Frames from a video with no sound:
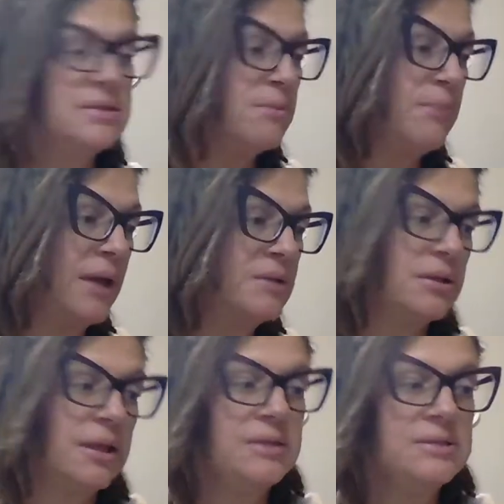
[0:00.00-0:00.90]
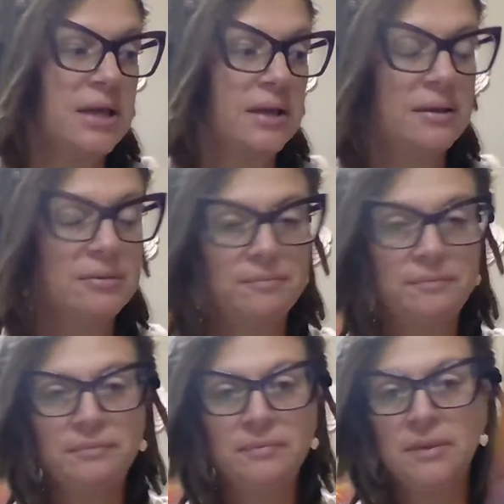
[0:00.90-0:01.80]
the Magdalene deck,
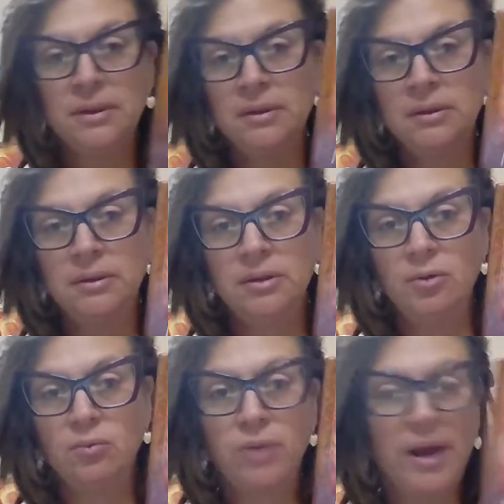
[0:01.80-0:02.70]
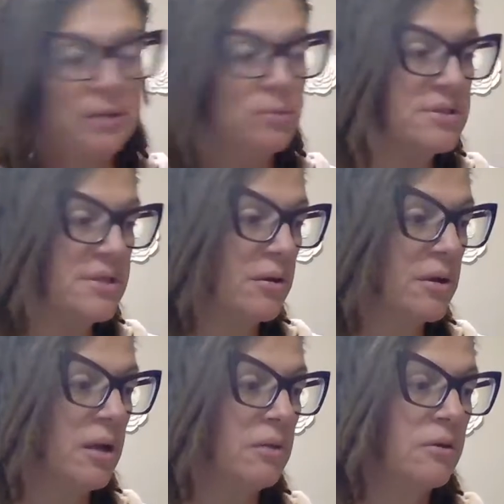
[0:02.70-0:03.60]
you know, red was their
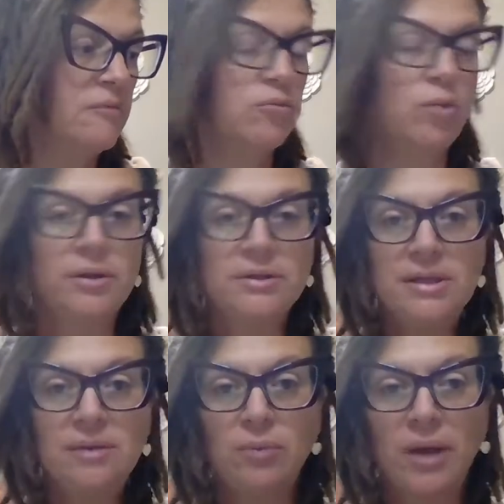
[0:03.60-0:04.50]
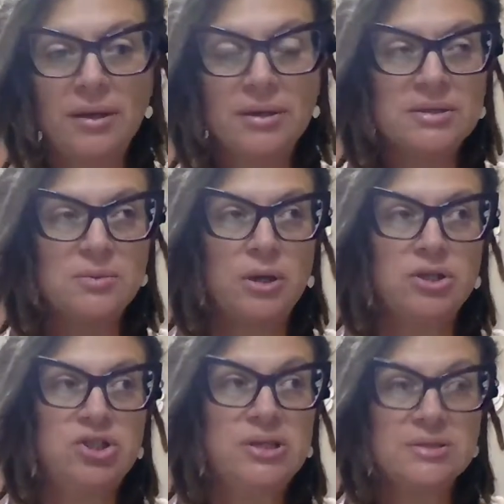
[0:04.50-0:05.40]
color of royalty. Red, it's why
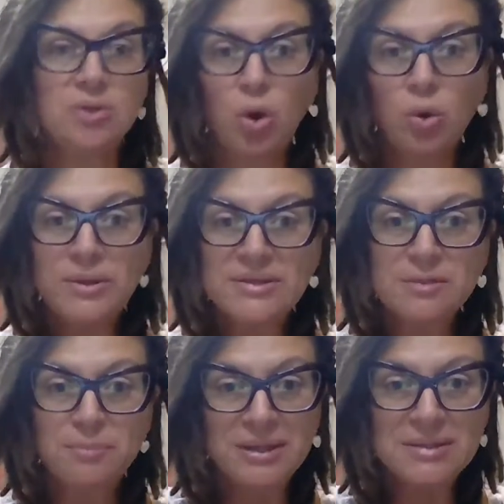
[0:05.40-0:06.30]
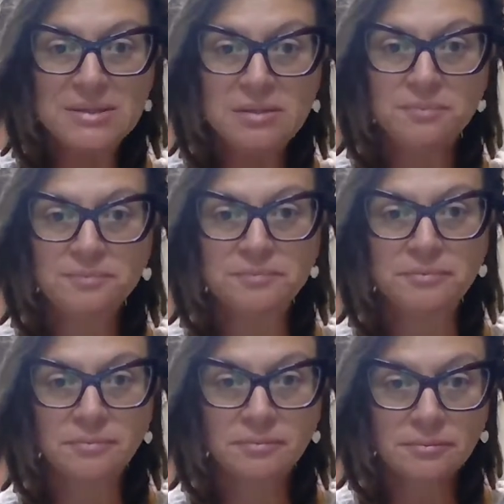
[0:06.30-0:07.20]
she is always depicted
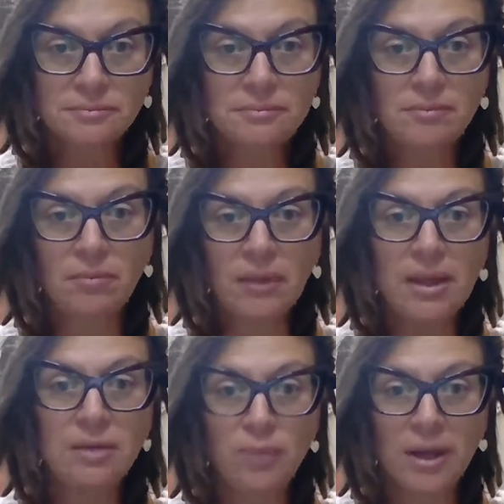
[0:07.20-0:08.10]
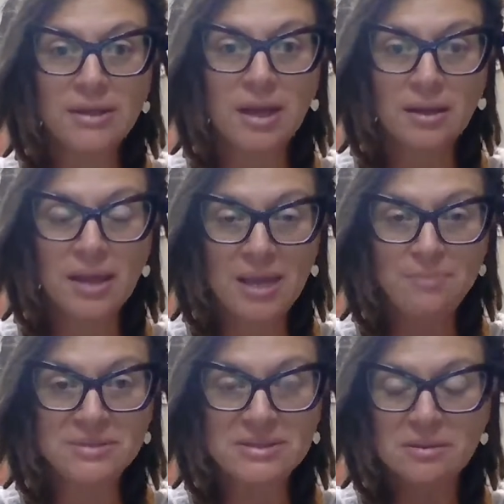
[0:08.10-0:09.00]
in red
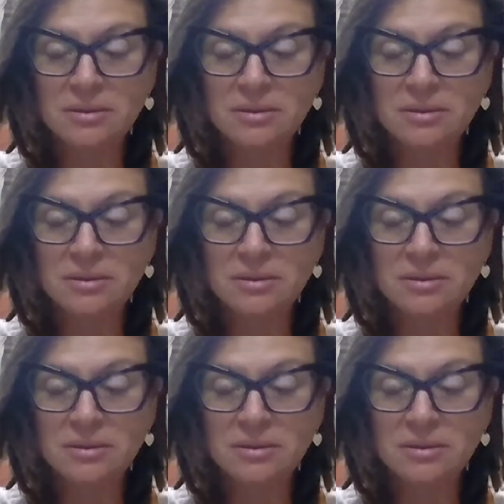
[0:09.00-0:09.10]
capes.